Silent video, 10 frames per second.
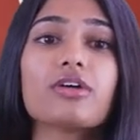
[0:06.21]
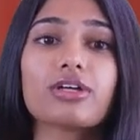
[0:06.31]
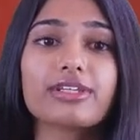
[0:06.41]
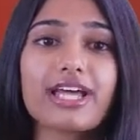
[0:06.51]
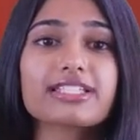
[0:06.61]

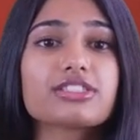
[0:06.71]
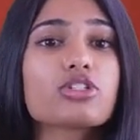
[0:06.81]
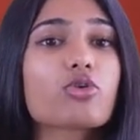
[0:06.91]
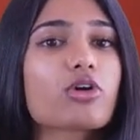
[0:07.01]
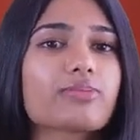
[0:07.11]
Yes,
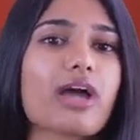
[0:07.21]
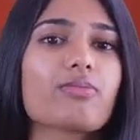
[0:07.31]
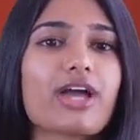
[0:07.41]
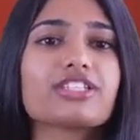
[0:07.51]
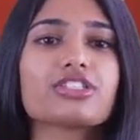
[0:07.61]
you heard that
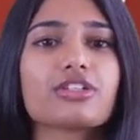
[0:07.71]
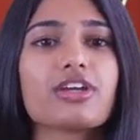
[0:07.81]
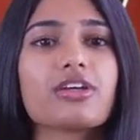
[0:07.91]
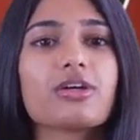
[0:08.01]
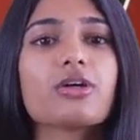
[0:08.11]
right.
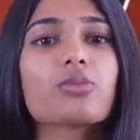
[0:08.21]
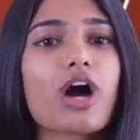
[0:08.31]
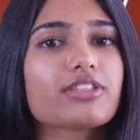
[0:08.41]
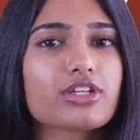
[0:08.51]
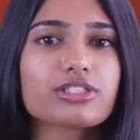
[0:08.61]

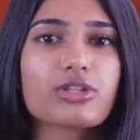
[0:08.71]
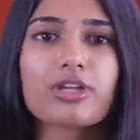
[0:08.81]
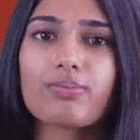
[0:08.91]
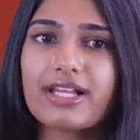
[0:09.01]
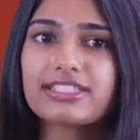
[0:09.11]
Projects like
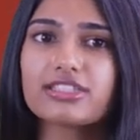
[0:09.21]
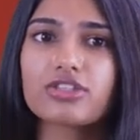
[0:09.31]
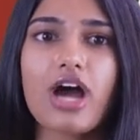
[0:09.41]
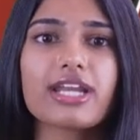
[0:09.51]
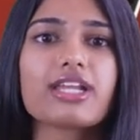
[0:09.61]
Rexas
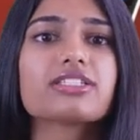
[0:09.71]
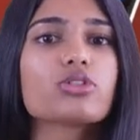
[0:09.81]
Finance,